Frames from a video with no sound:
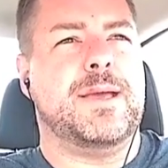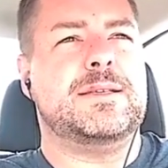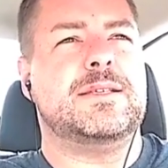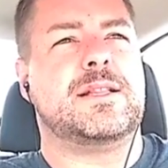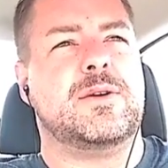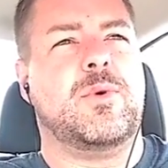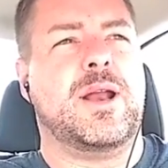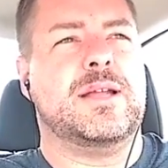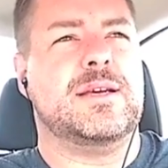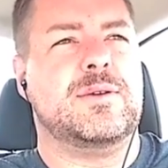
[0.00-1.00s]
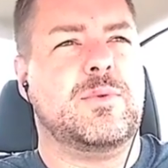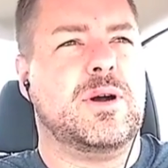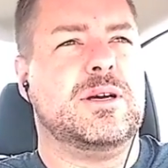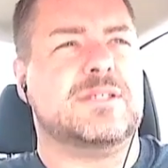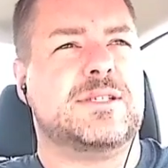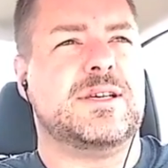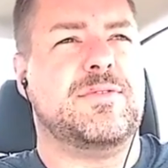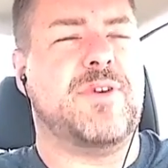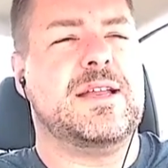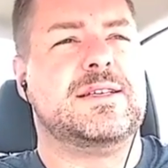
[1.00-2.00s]
basically what I did was
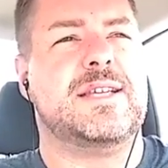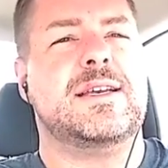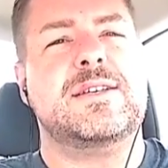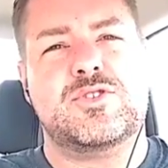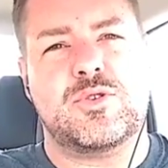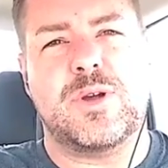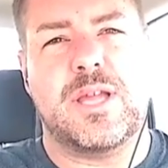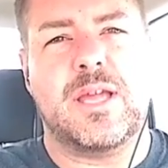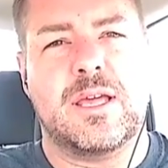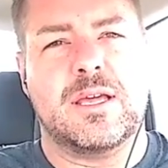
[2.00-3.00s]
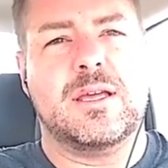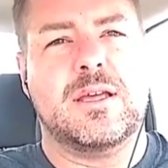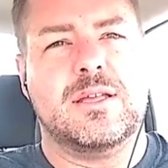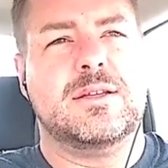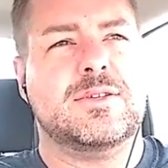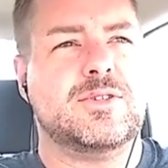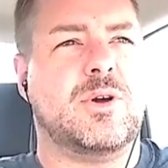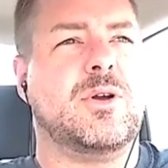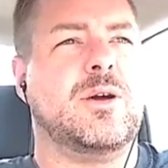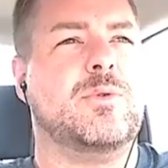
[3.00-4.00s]
if I didn't drink
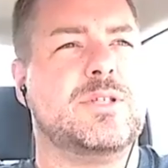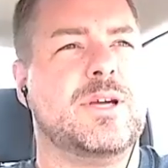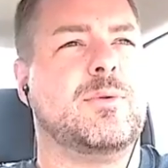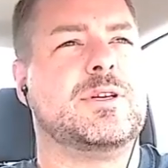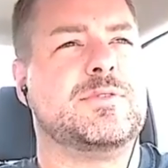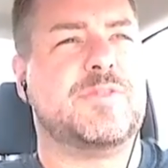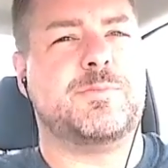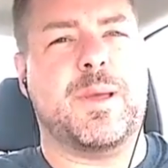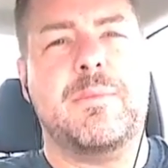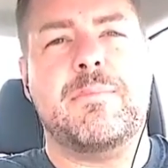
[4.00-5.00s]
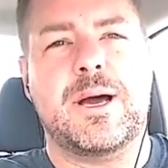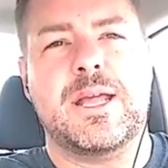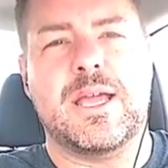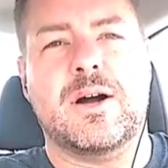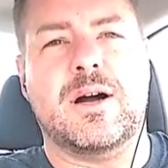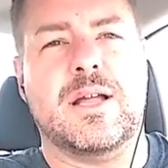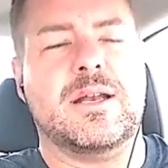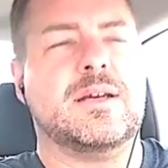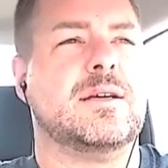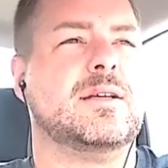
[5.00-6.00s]
soda, which I would have spent money on,